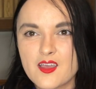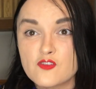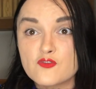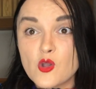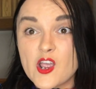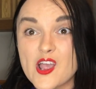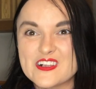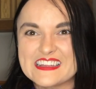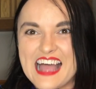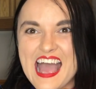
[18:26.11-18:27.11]
For our
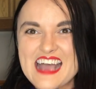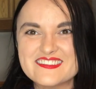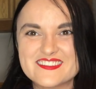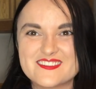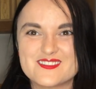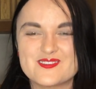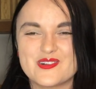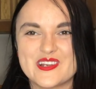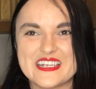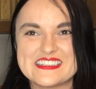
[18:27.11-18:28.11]
last
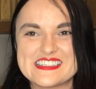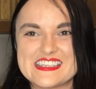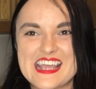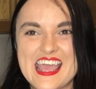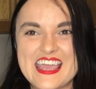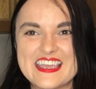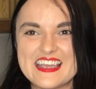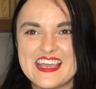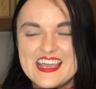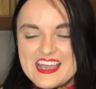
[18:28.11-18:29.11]
story today,
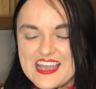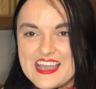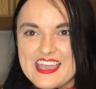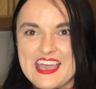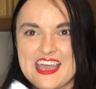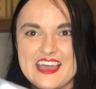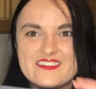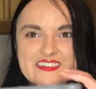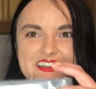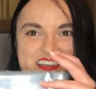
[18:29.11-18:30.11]
I have
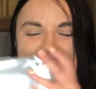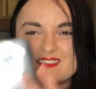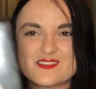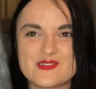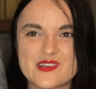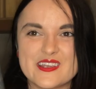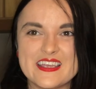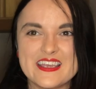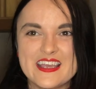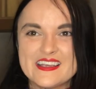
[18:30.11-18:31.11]
a
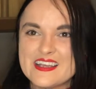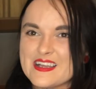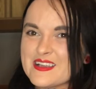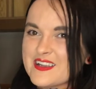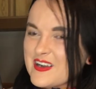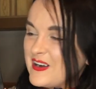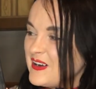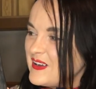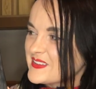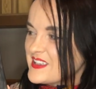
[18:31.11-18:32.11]
story
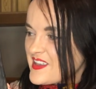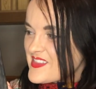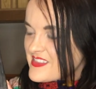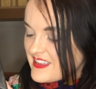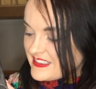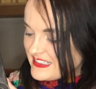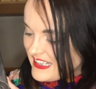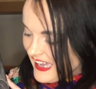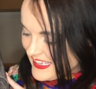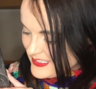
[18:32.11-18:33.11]
called The
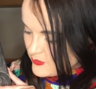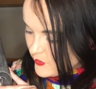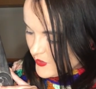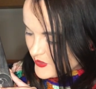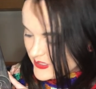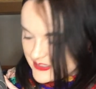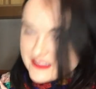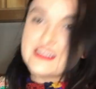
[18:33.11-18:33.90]
Night World